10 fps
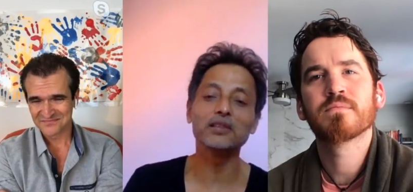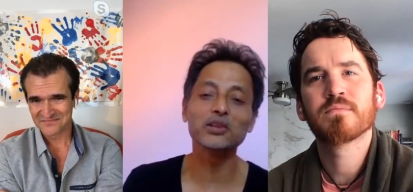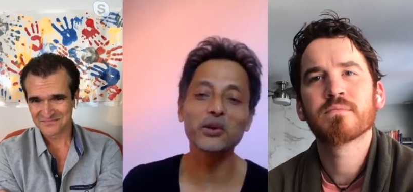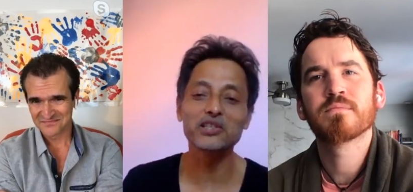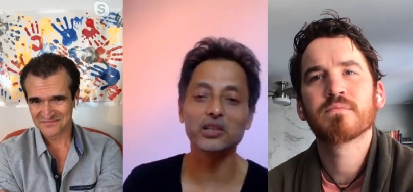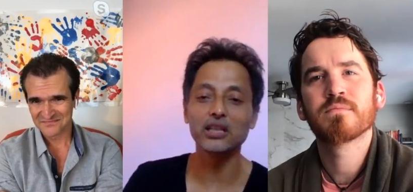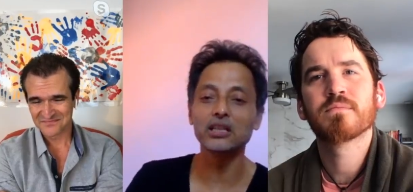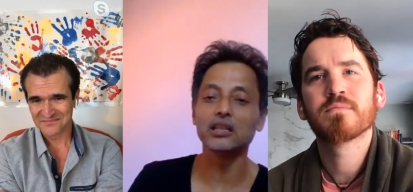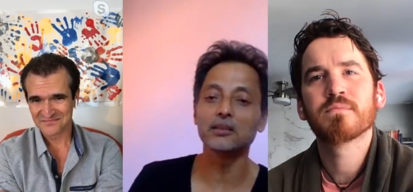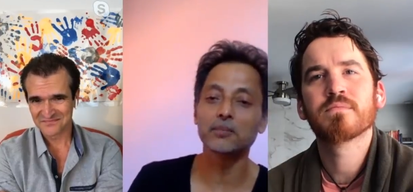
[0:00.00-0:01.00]
Speaker 1: know, even though it's an
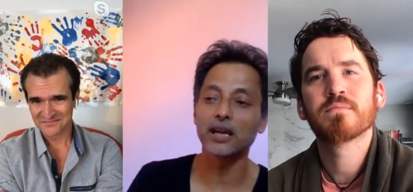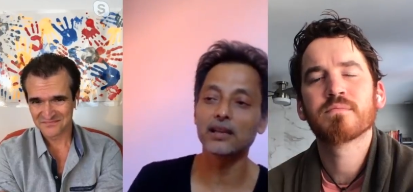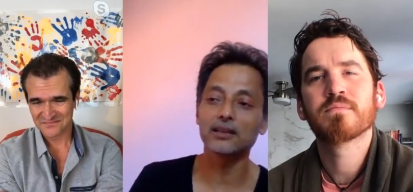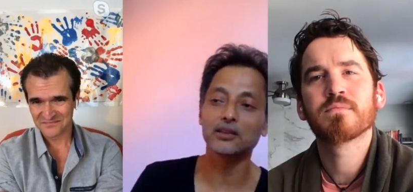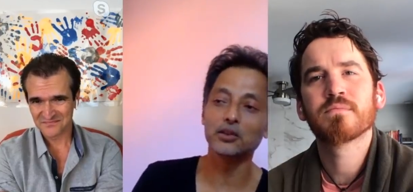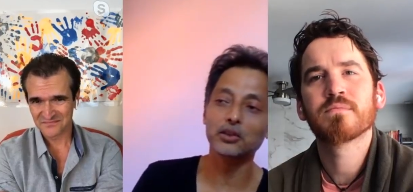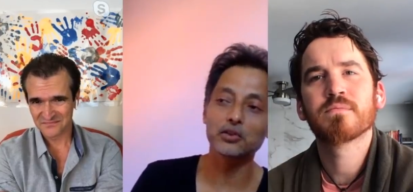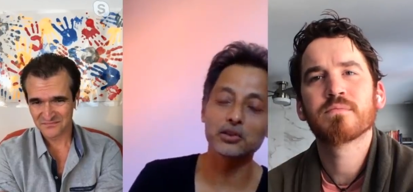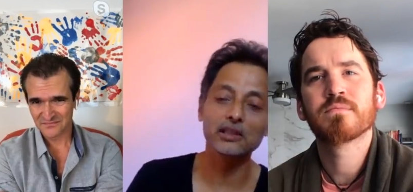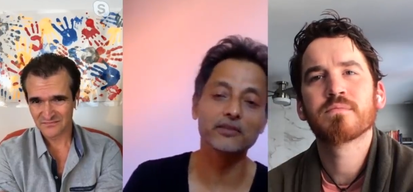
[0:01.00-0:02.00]
Indian bank,
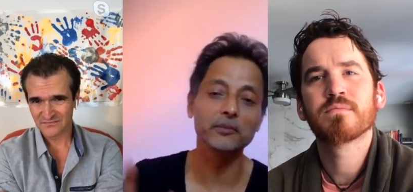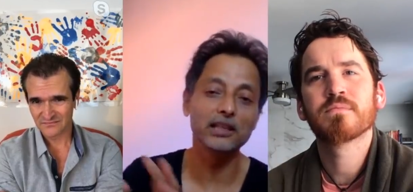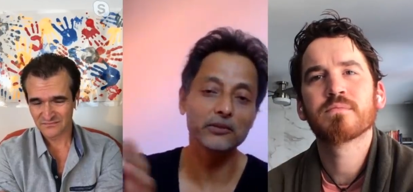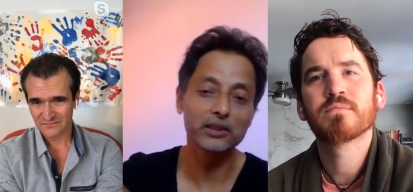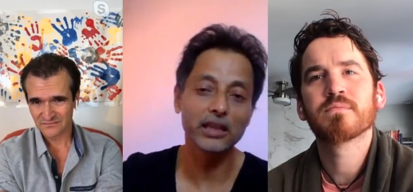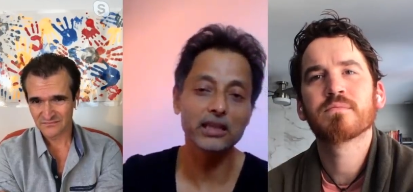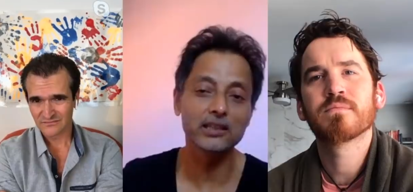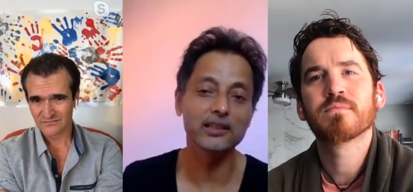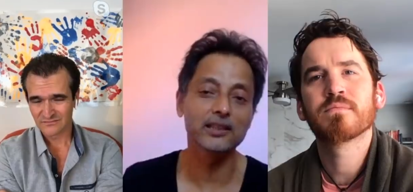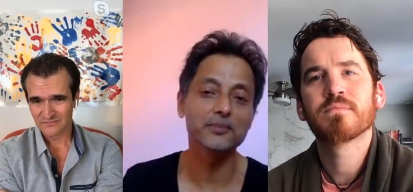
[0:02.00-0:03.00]
you're still familiar with
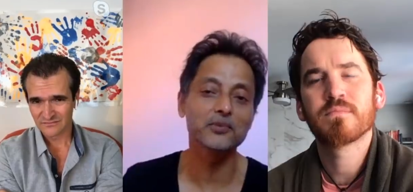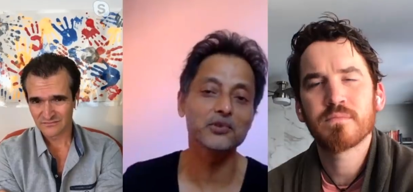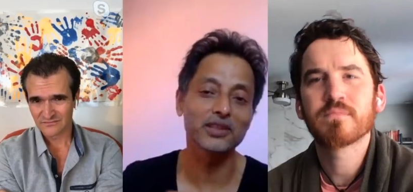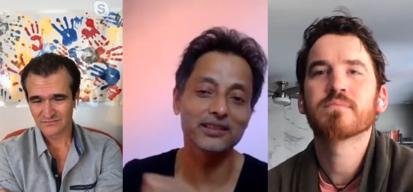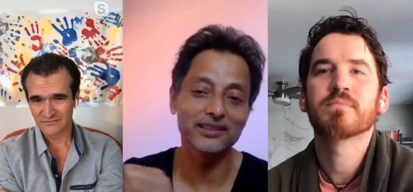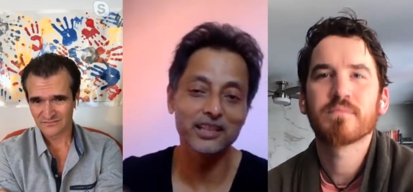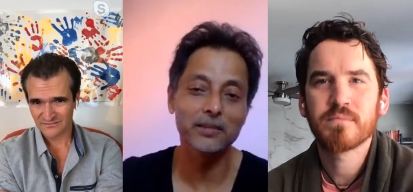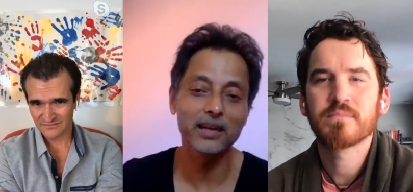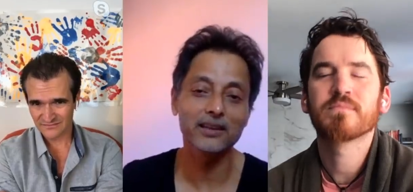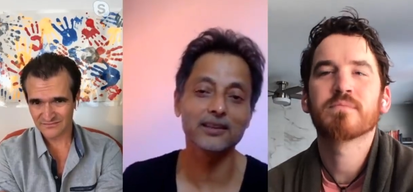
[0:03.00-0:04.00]
the ATMs and the
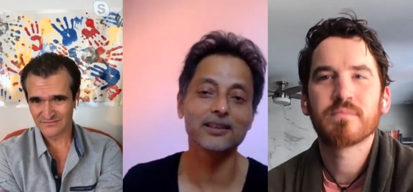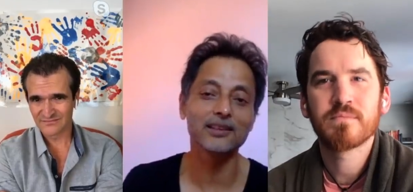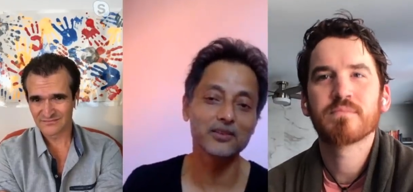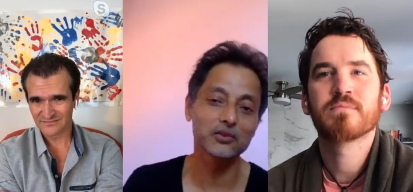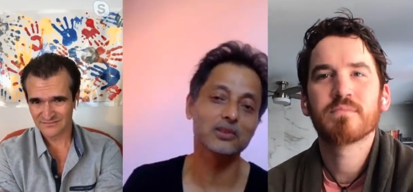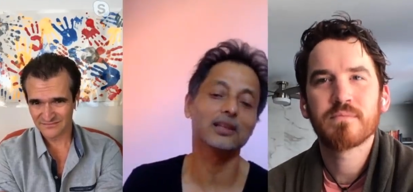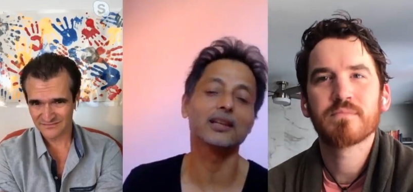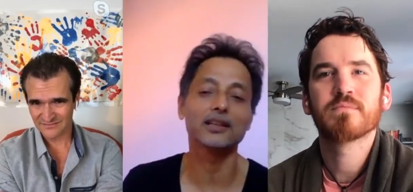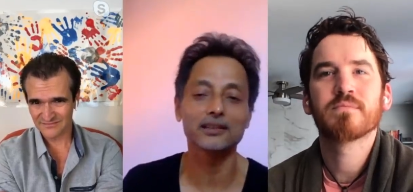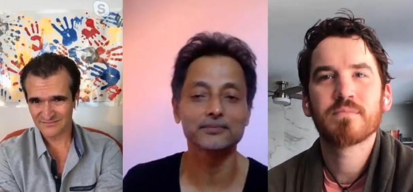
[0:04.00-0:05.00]
net banking.
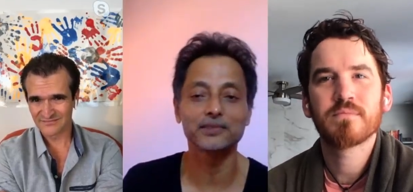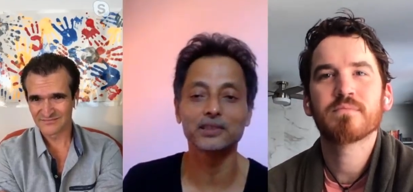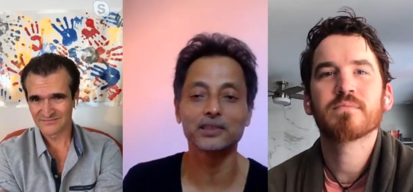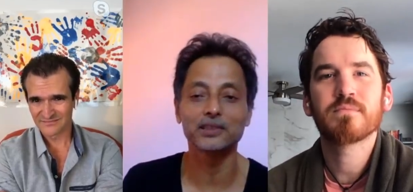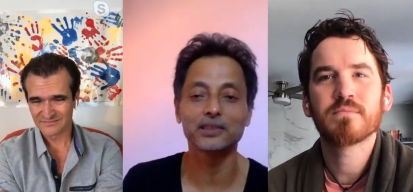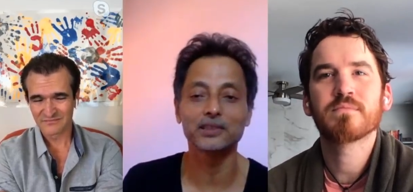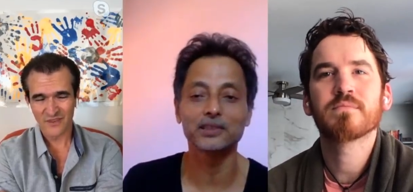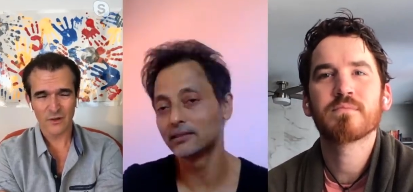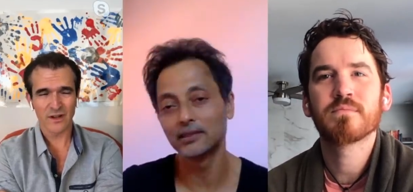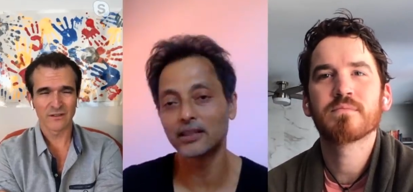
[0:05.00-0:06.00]
And
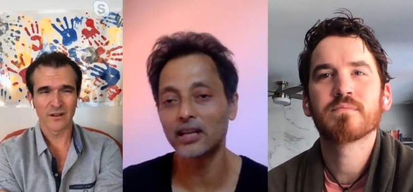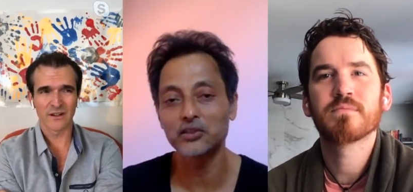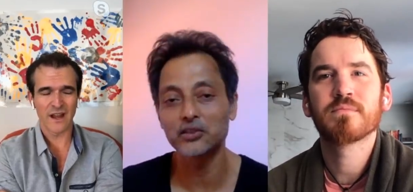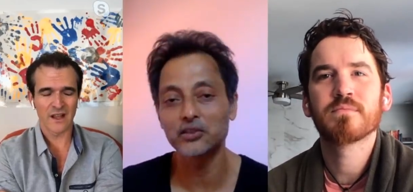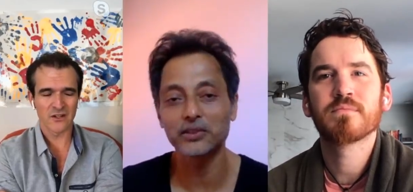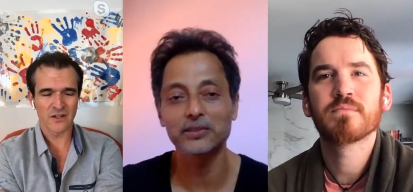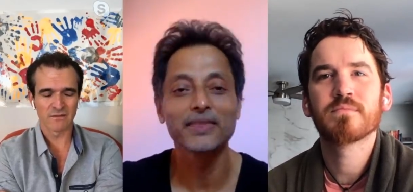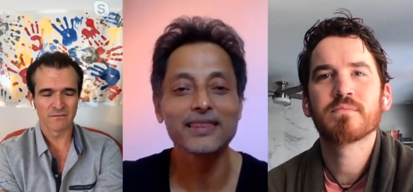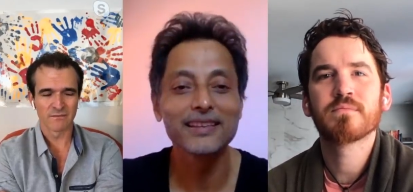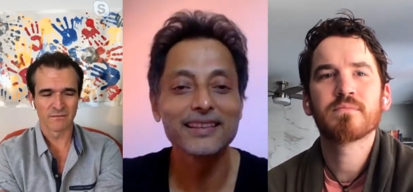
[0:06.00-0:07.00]
Speaker 2: Great
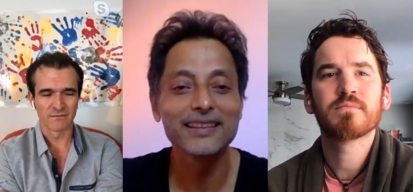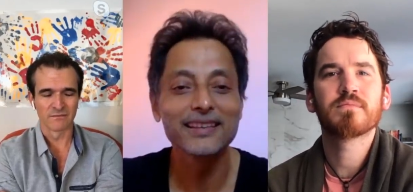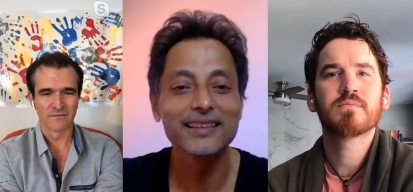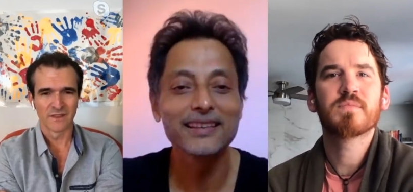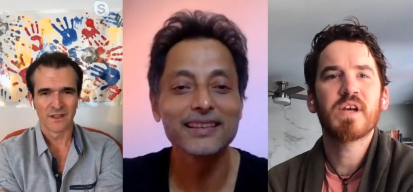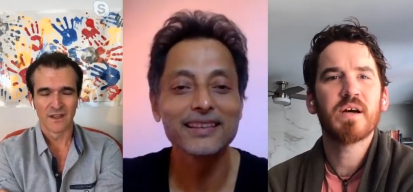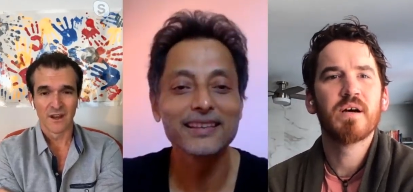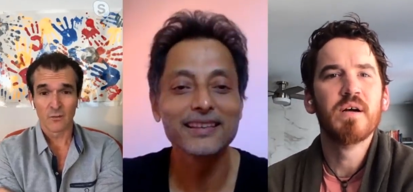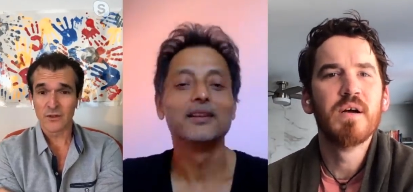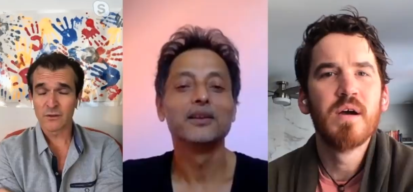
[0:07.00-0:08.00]
analogy. Yeah.
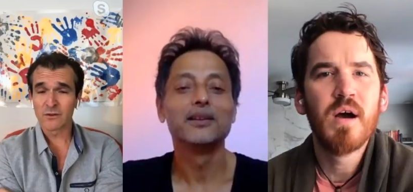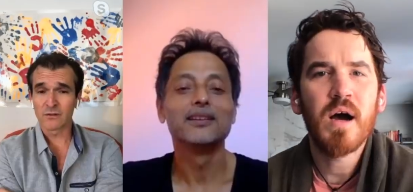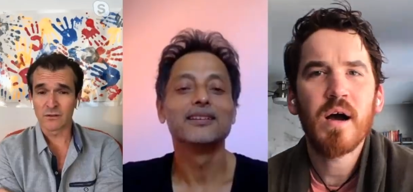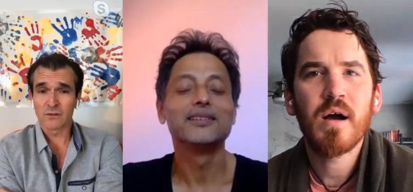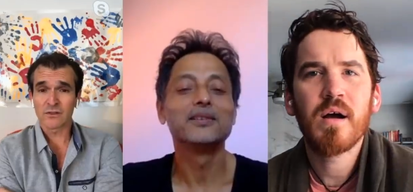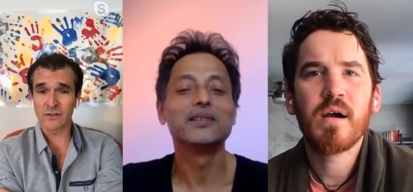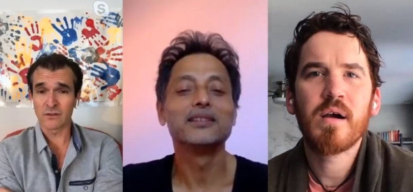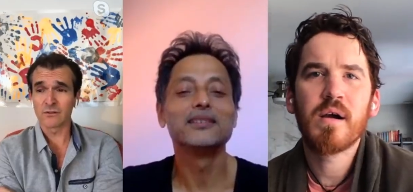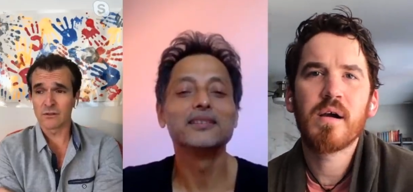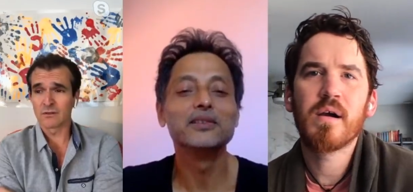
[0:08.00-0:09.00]
Well, you
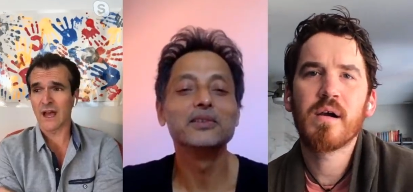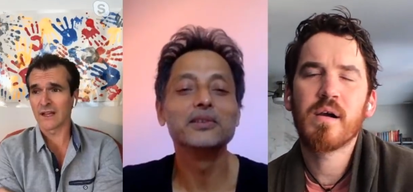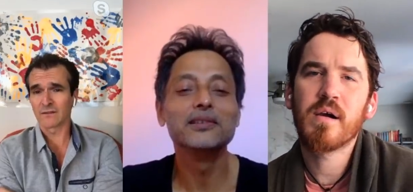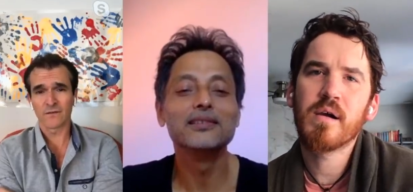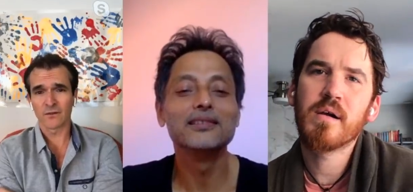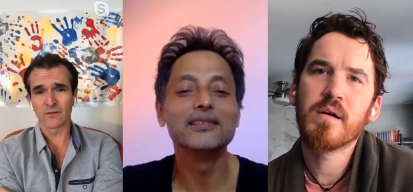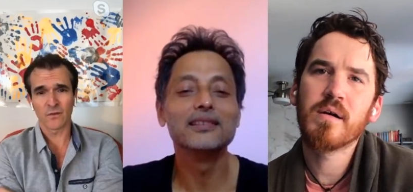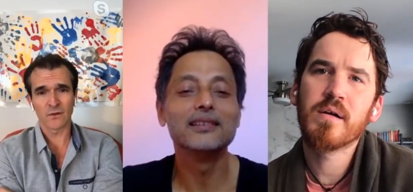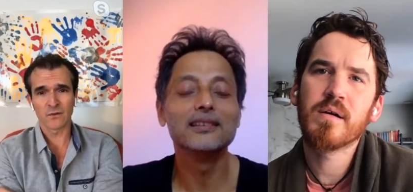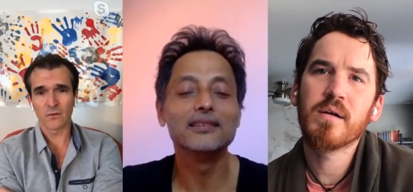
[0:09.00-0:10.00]
do that.
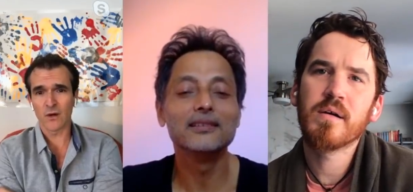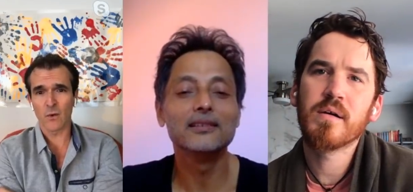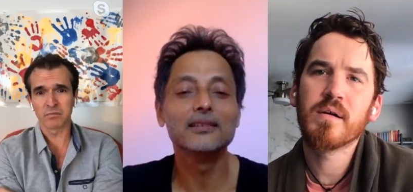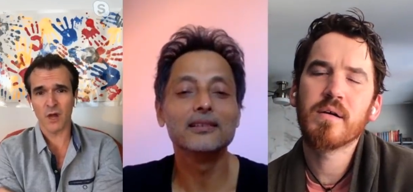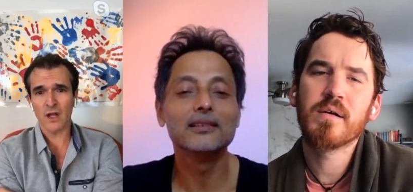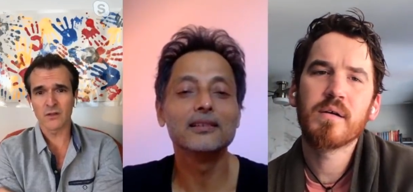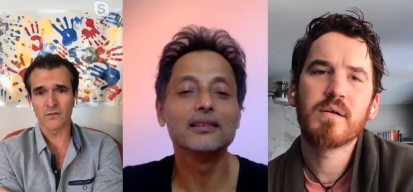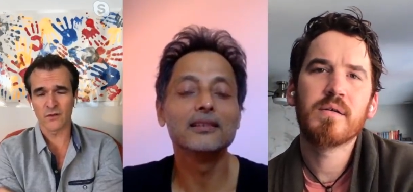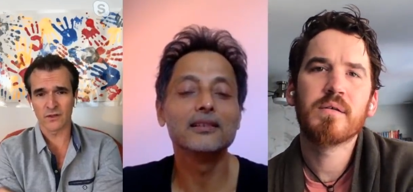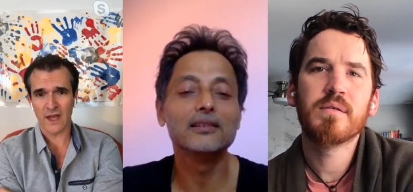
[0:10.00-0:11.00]
We want to
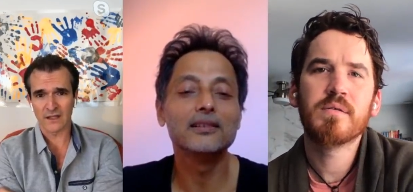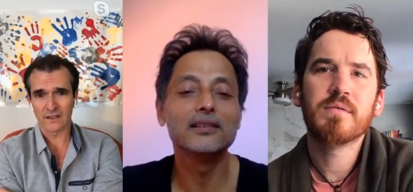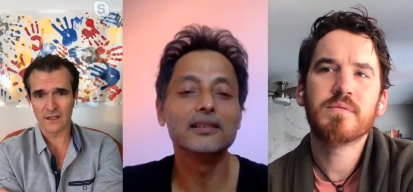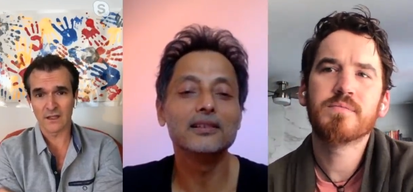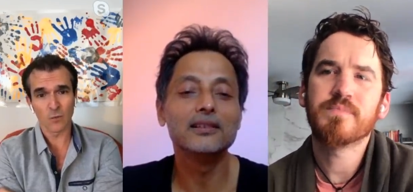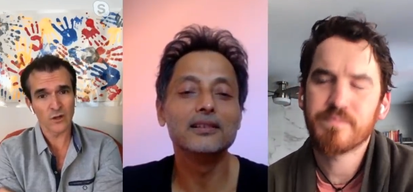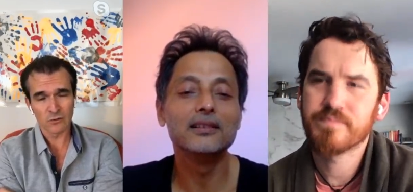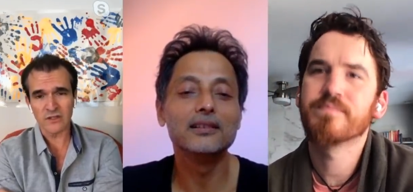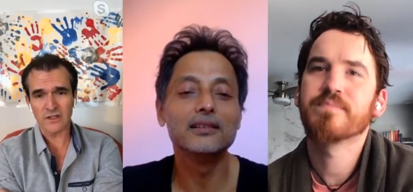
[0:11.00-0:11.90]
applaud you for that, and